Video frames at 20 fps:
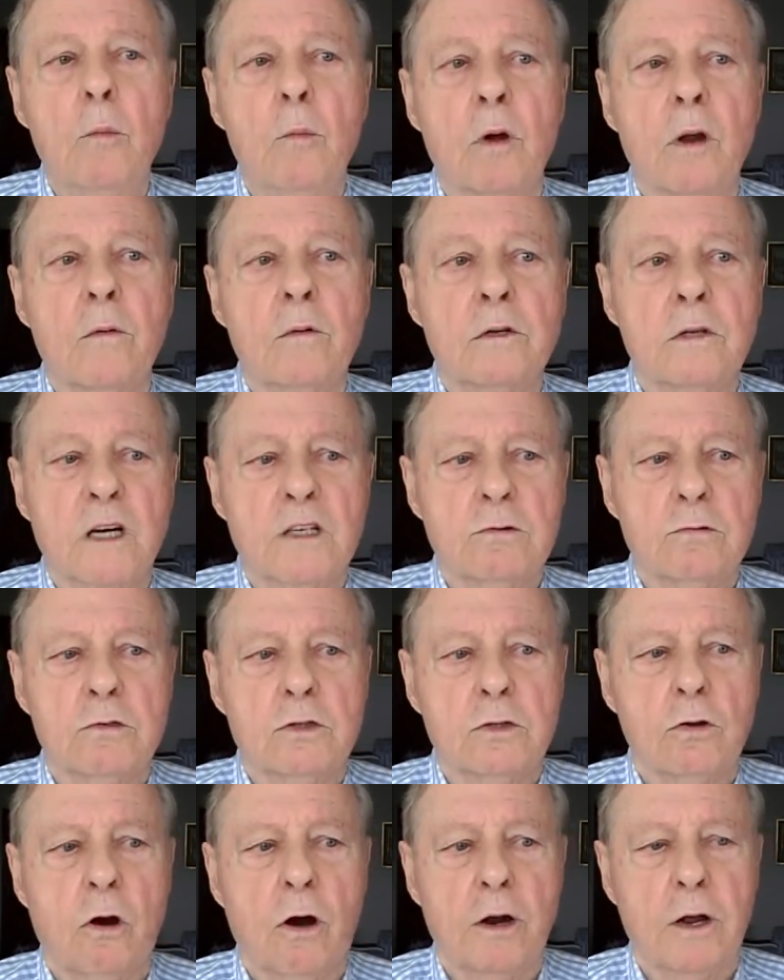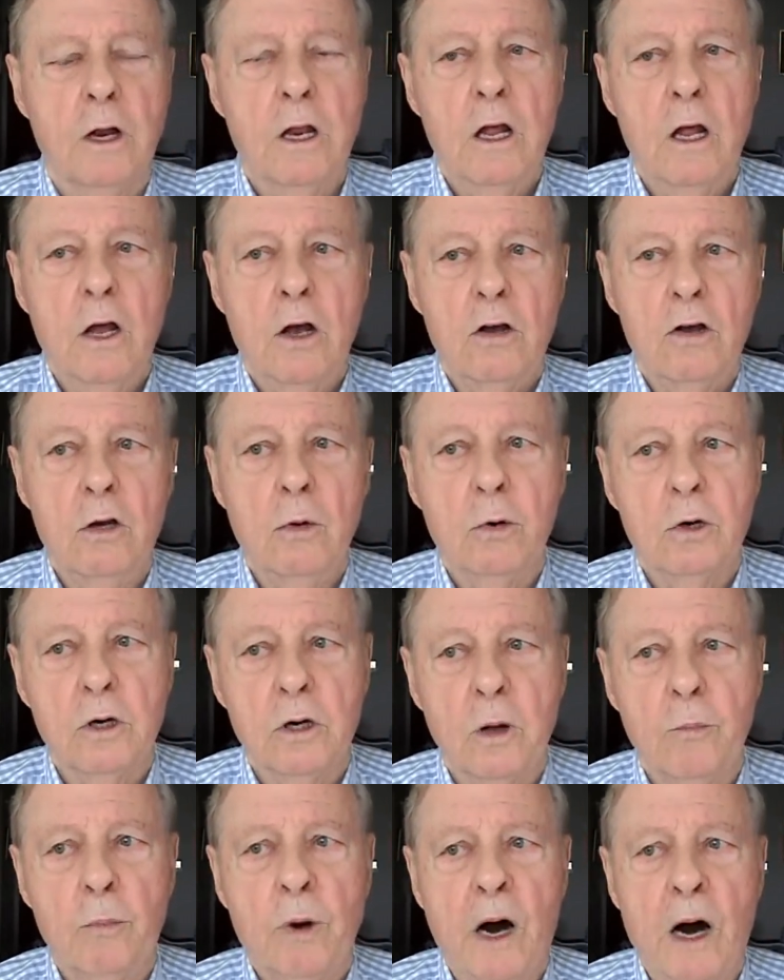But industrial target, you were
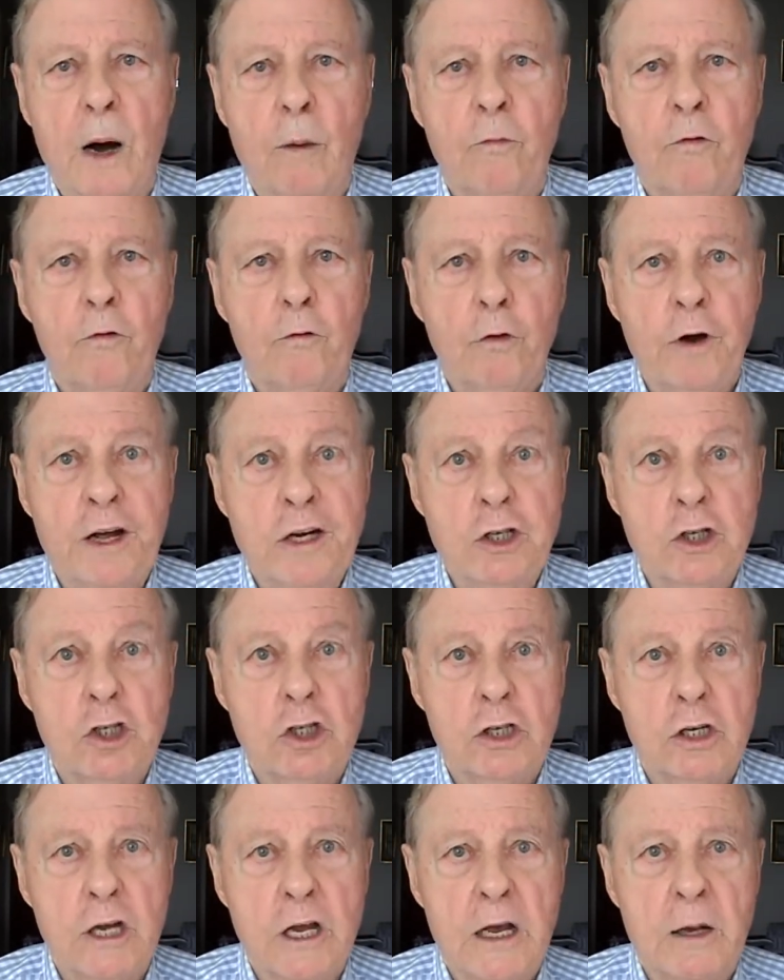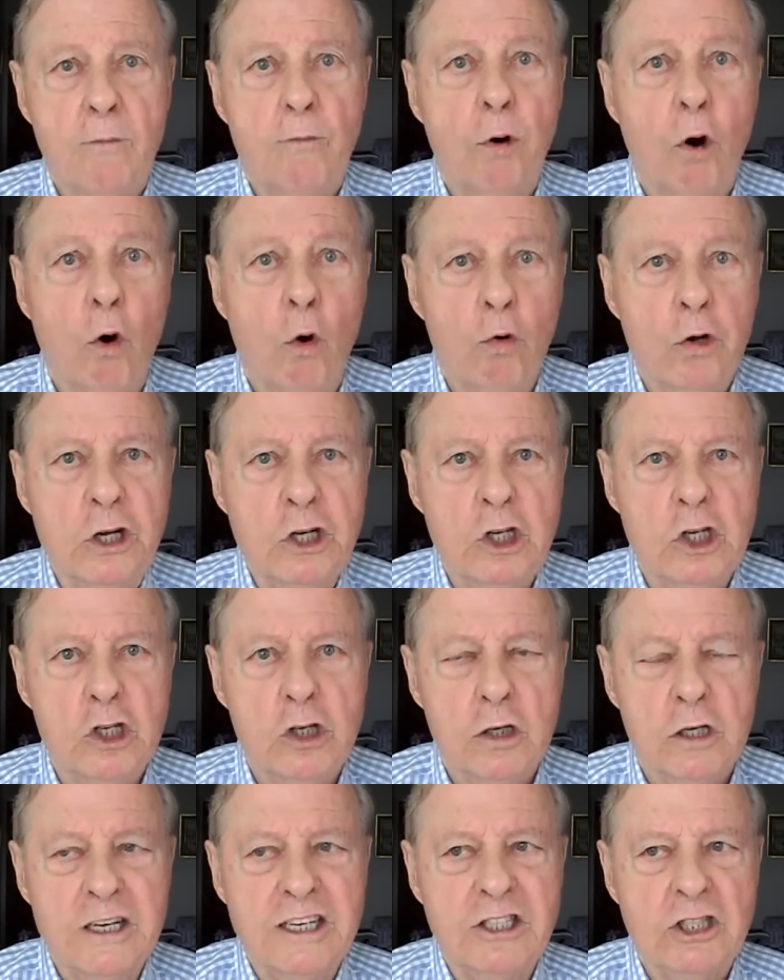going to bomb French and
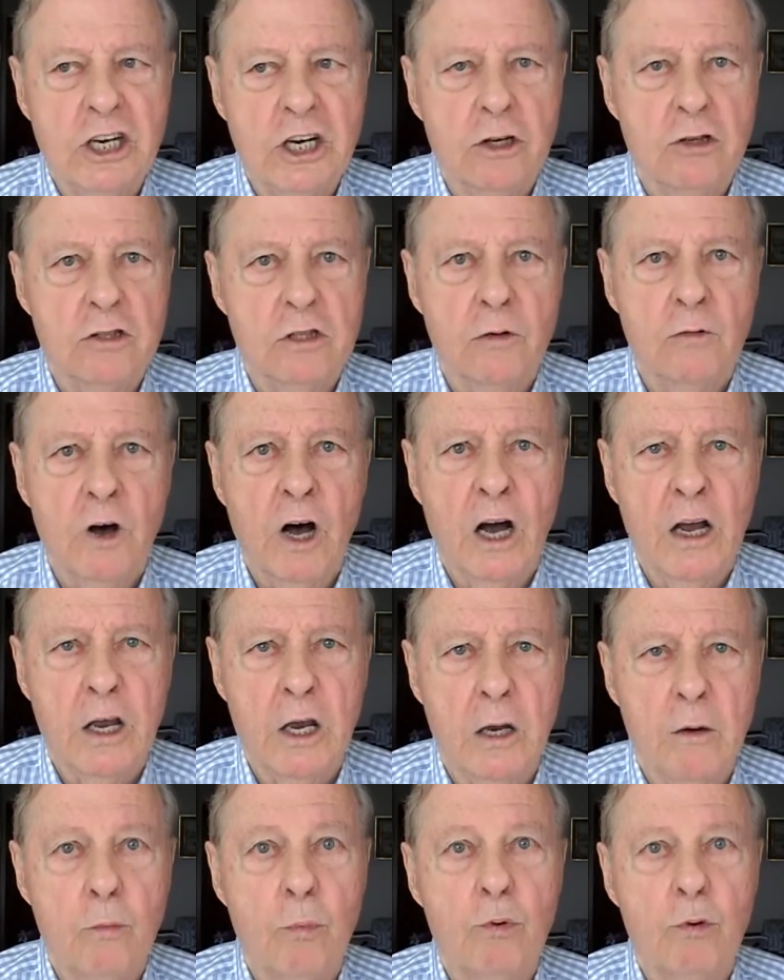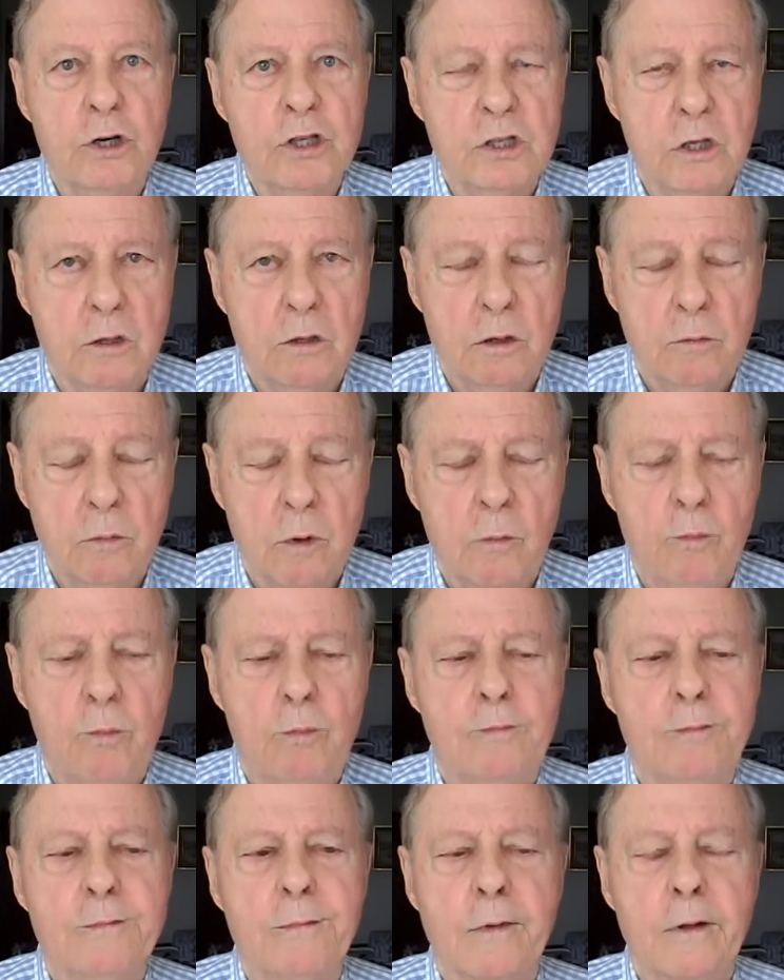Polish and Czechoslovakian prisoner, but
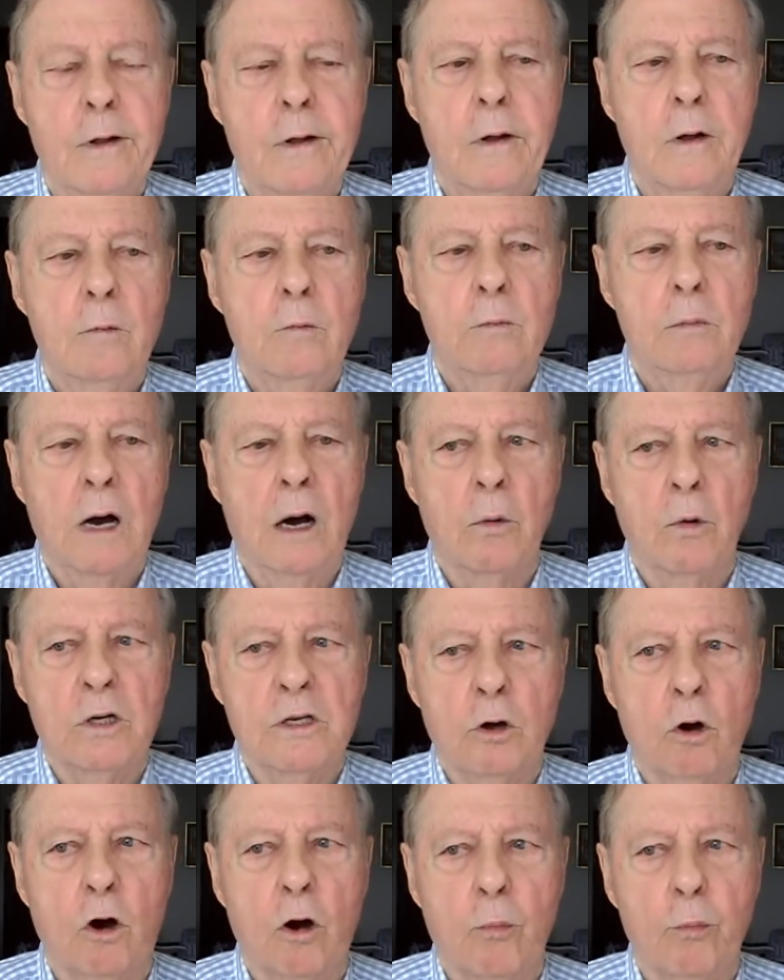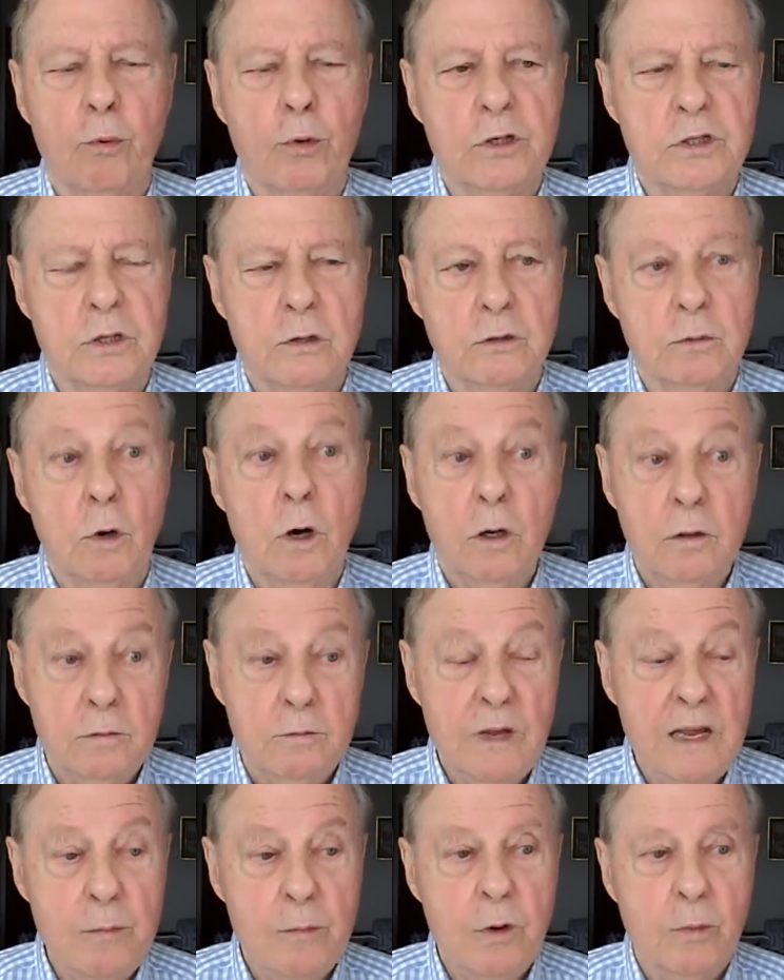I won't call them prisoners. Well,
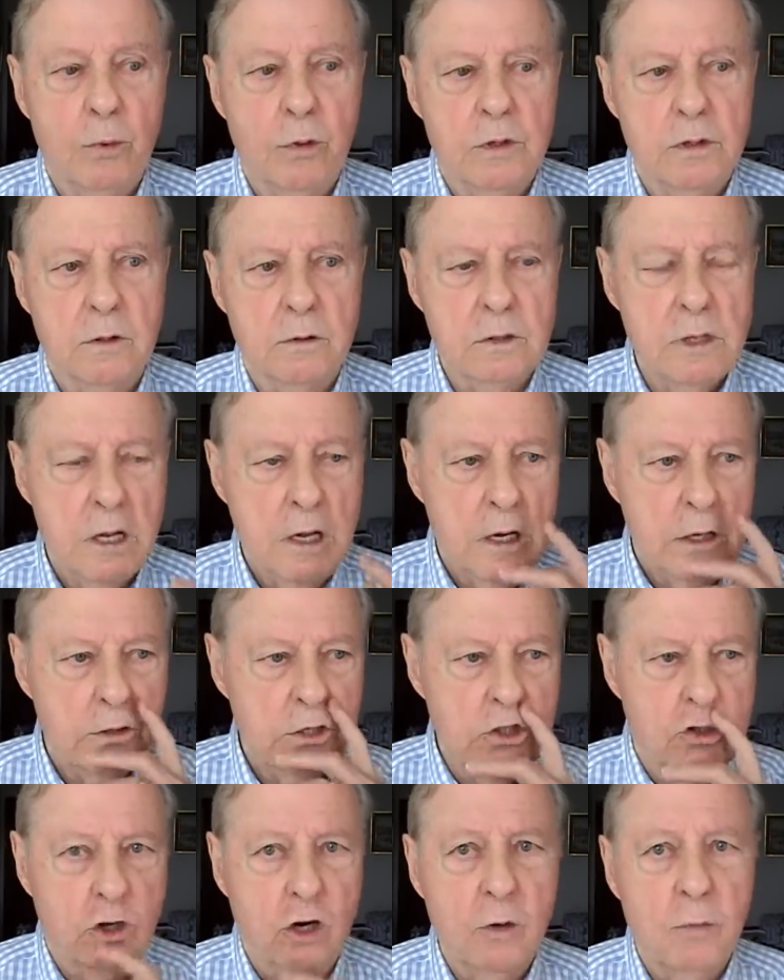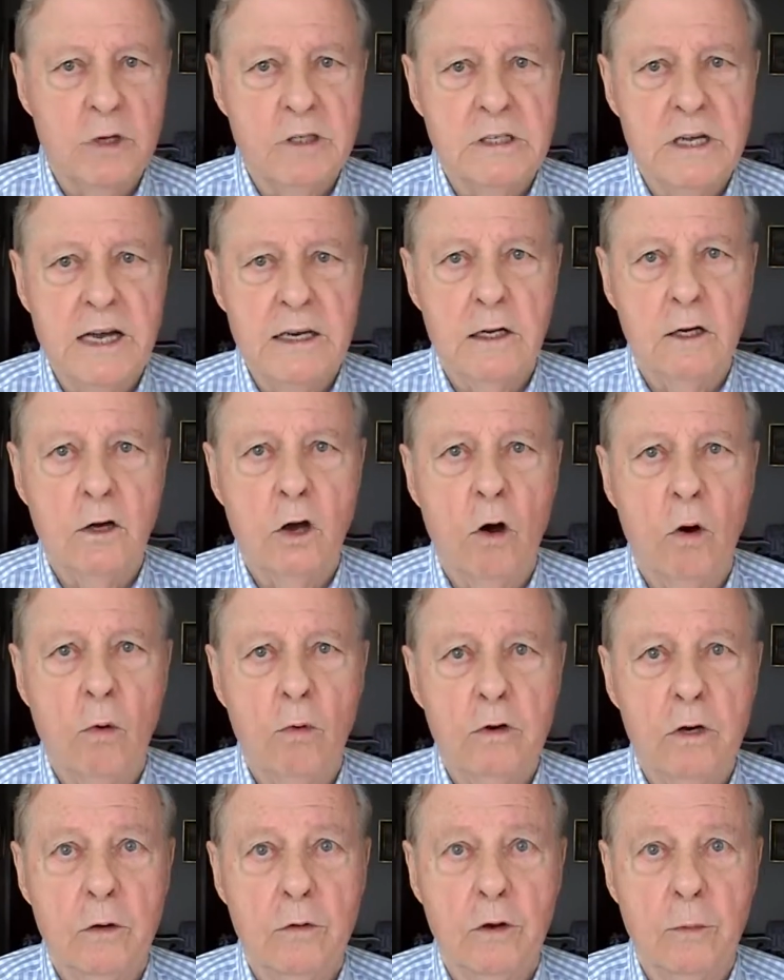you may be prisoners. The Germans had to
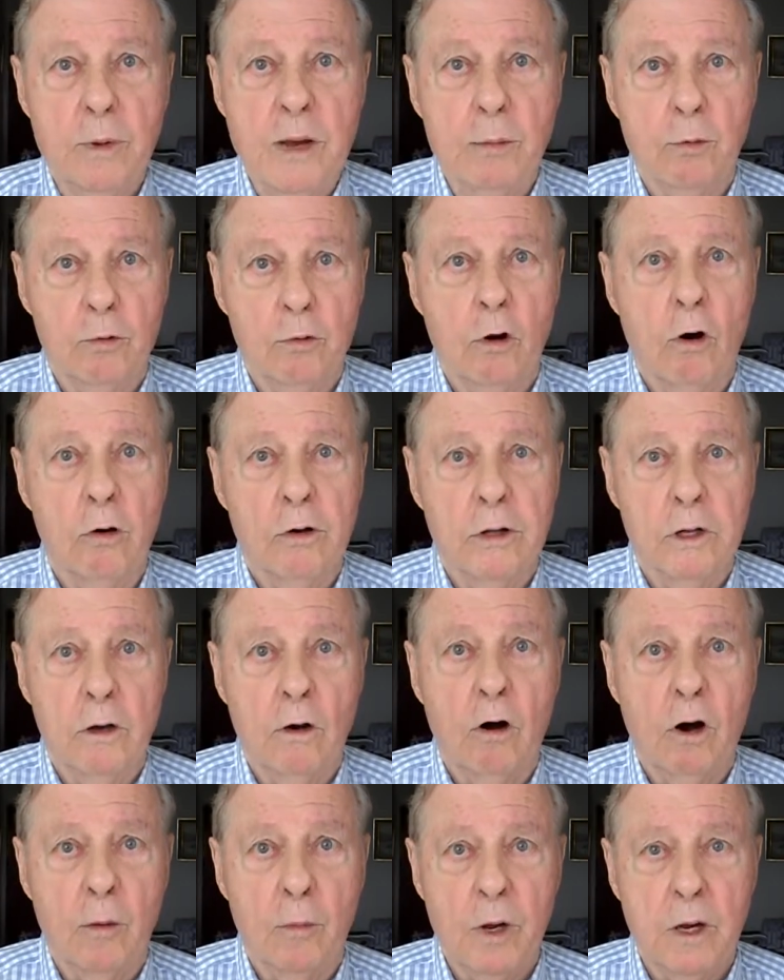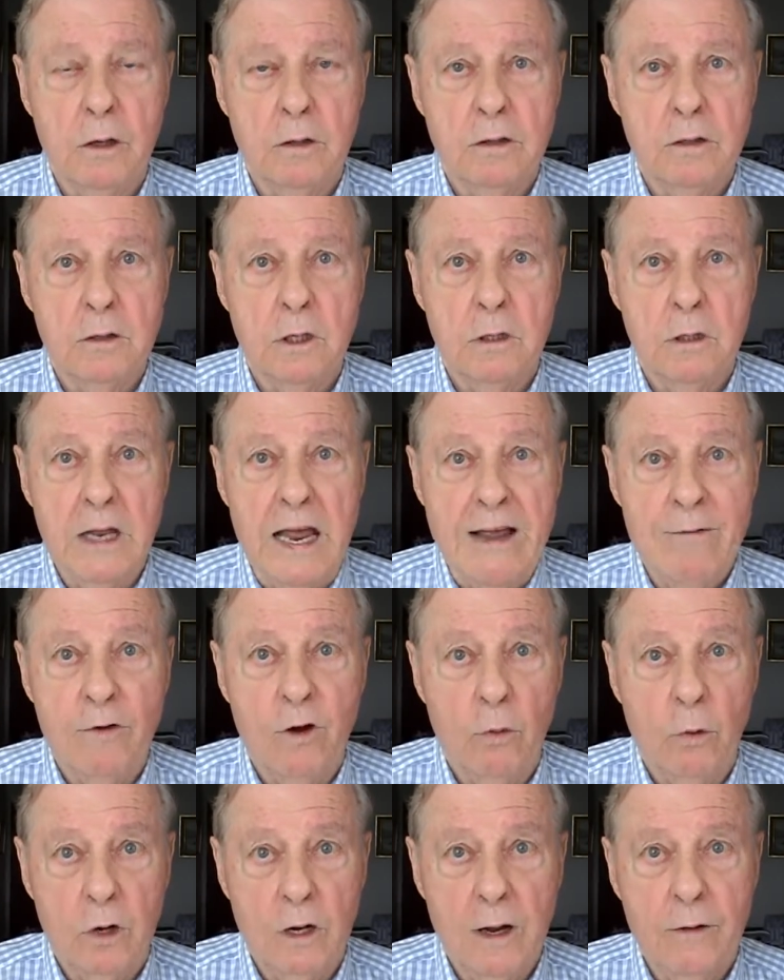go, you know, their people were all in the army and, and
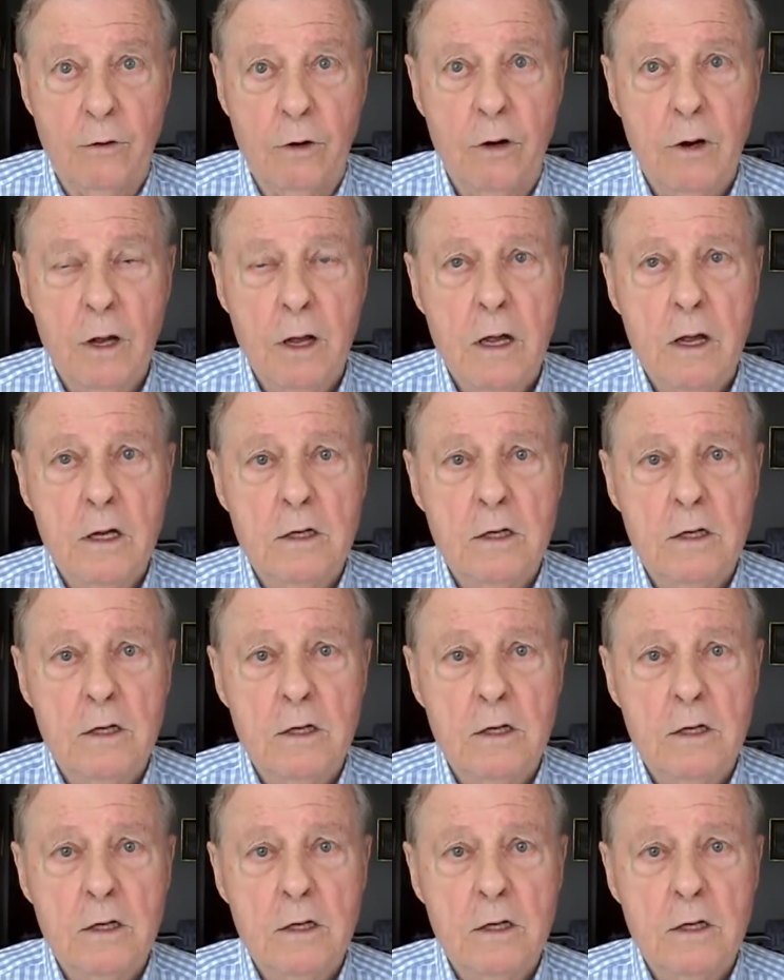navy or whatever.